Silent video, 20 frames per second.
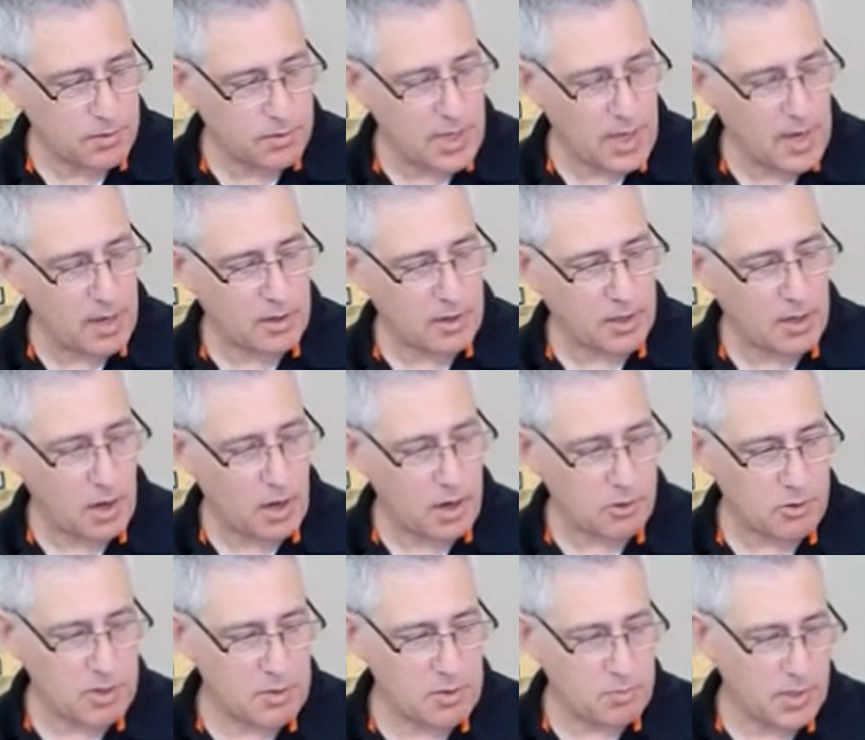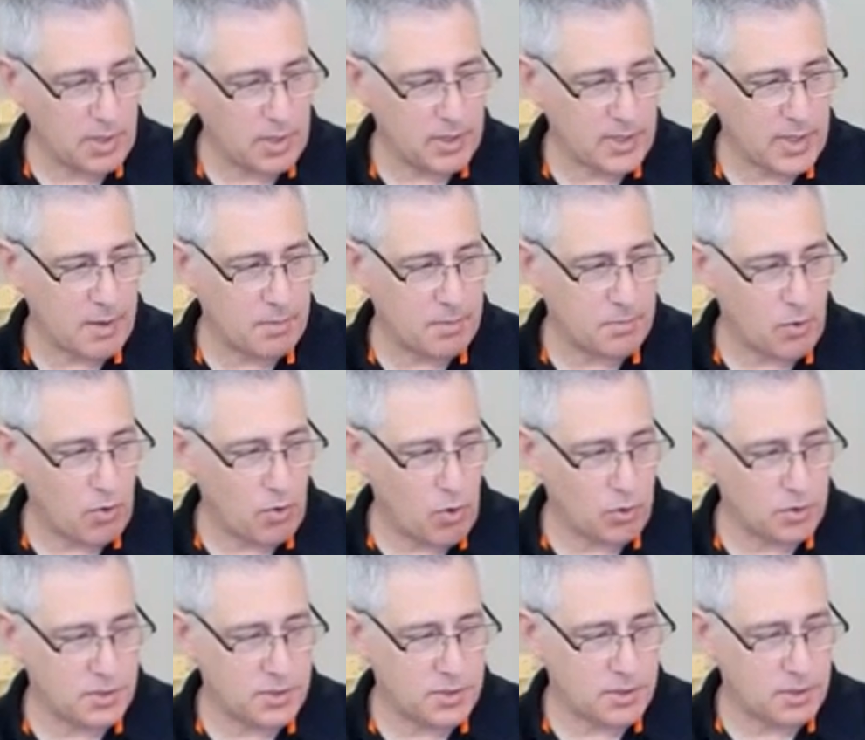Yeah, concrete buildup,
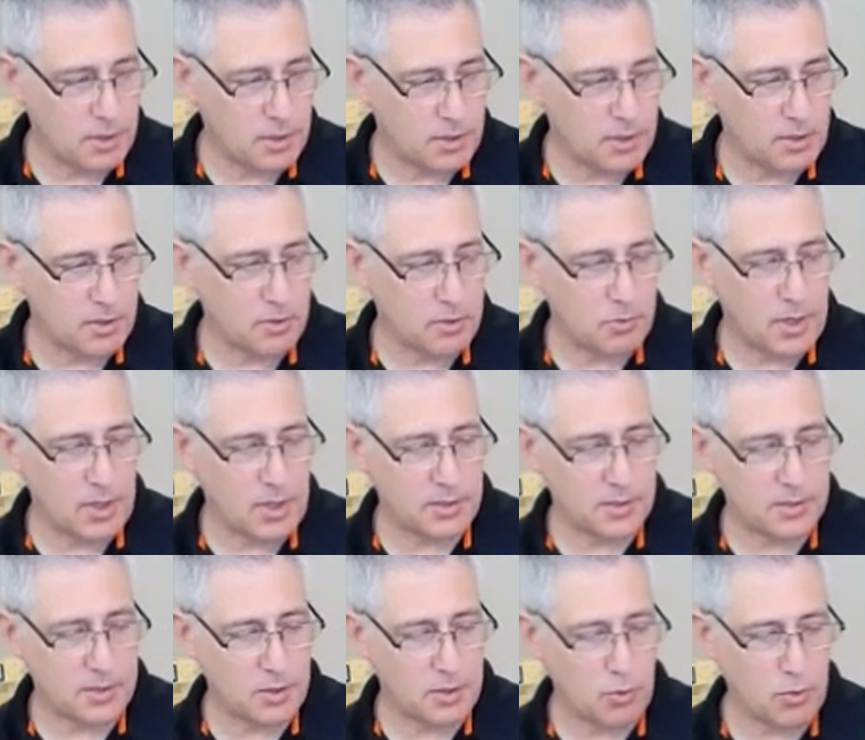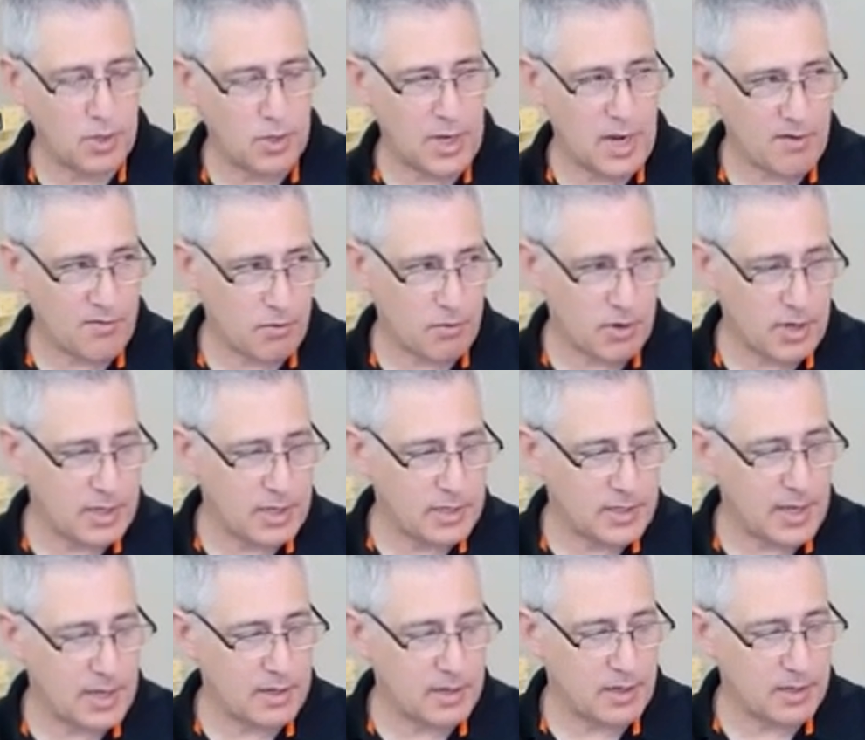holes in the rails. We never
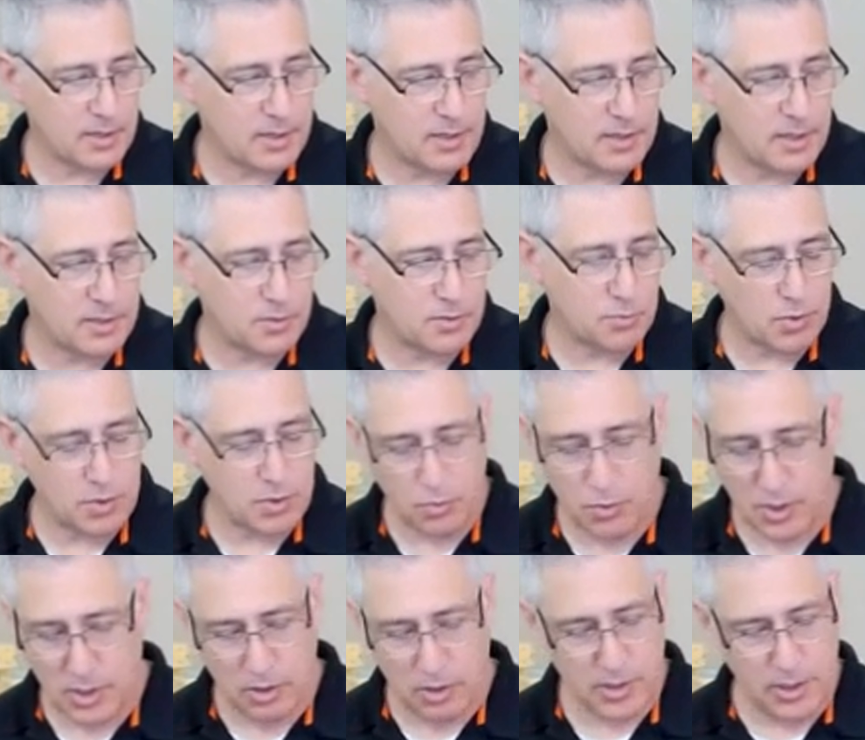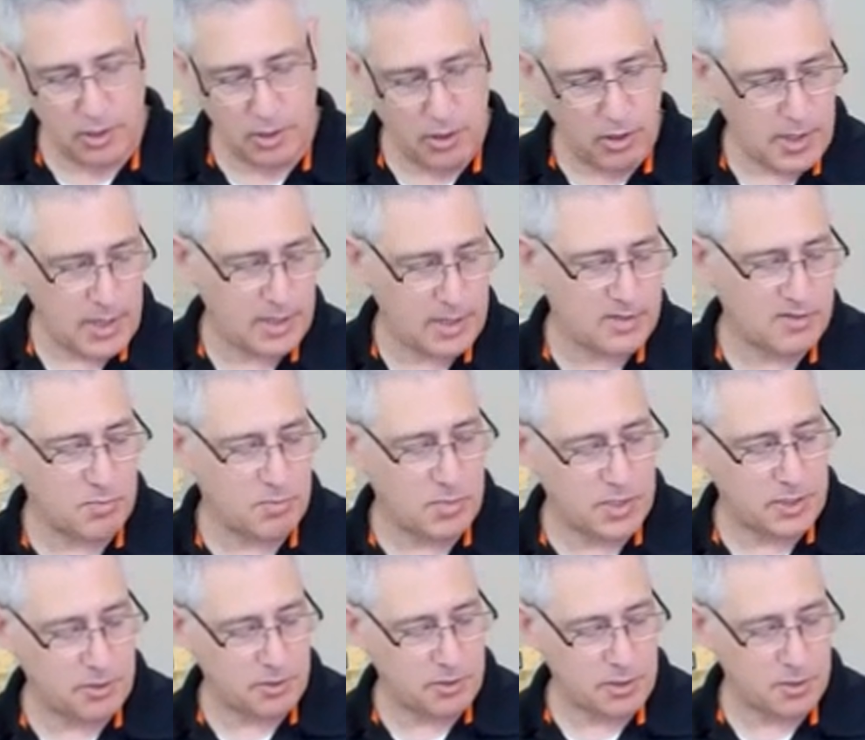intended this. We looked at all kinds of
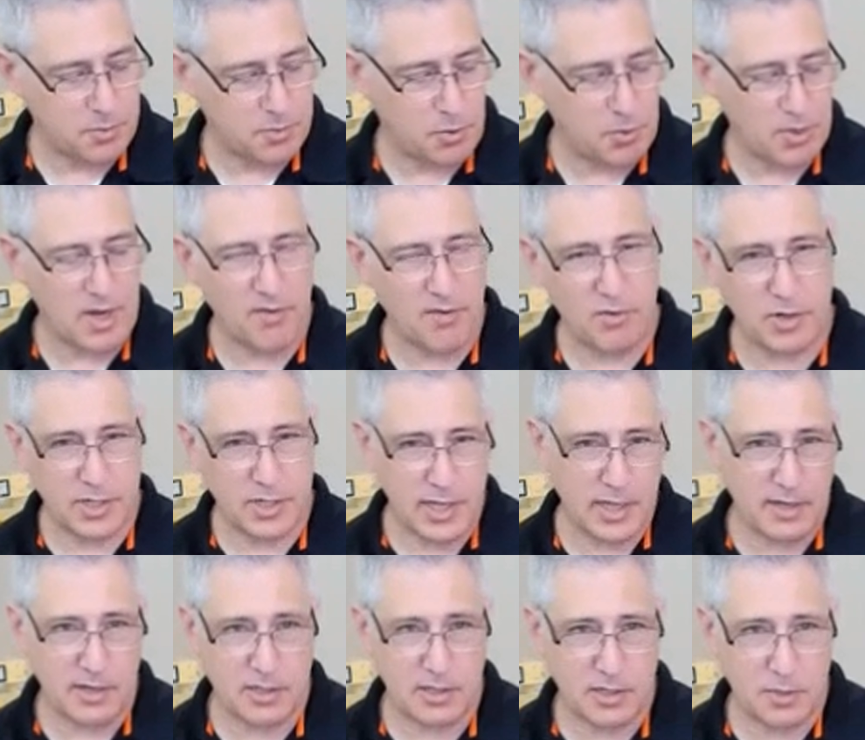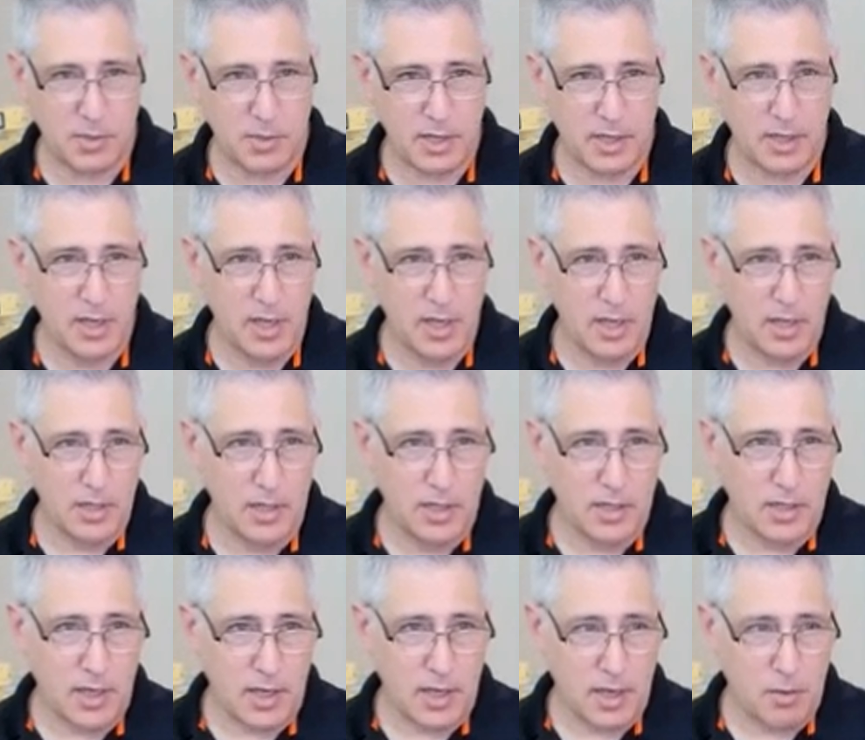materials, but we never intended to be
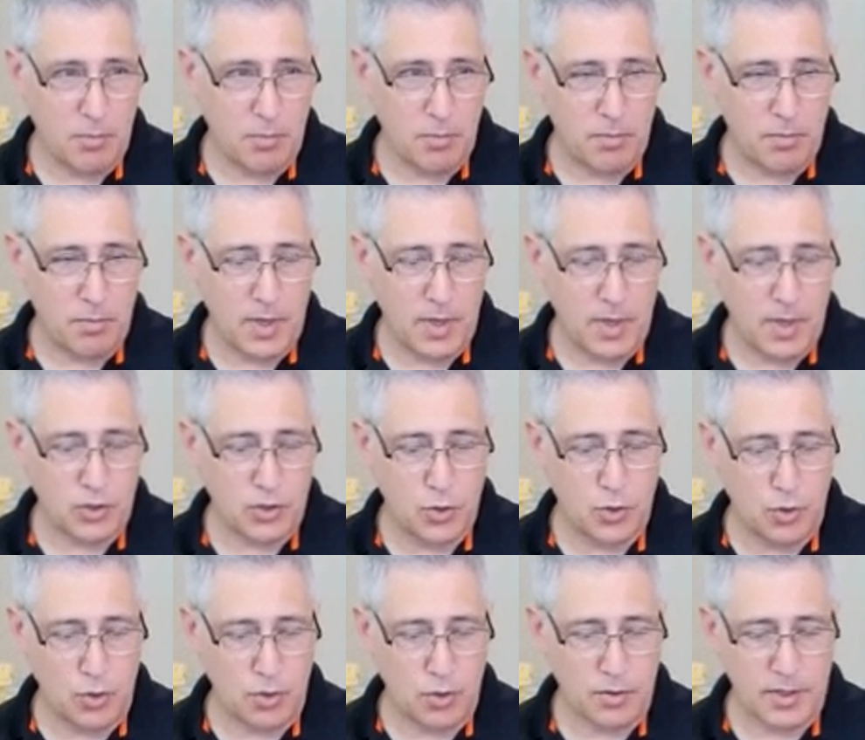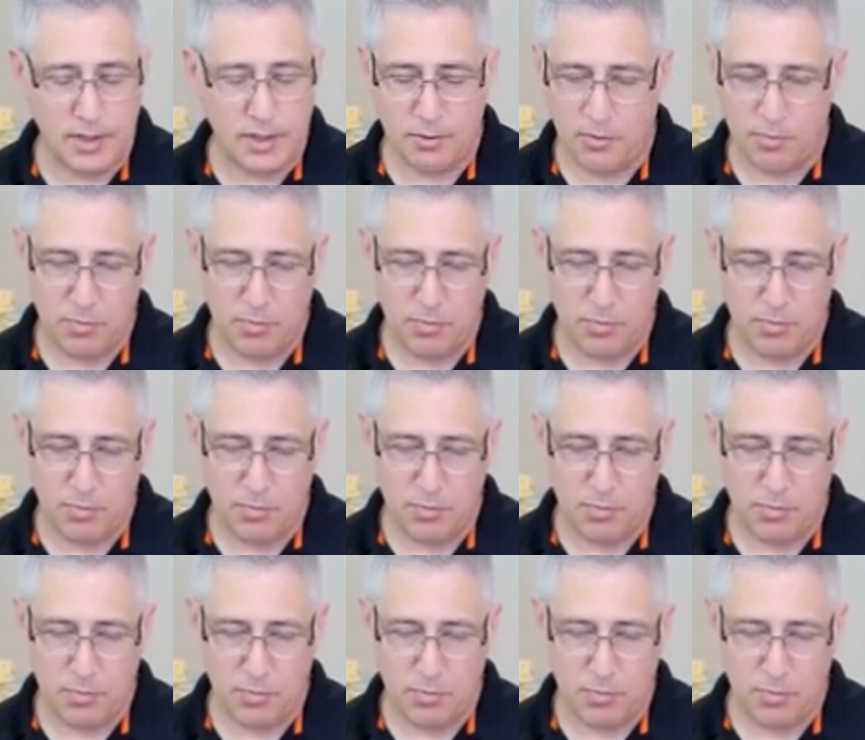a tool.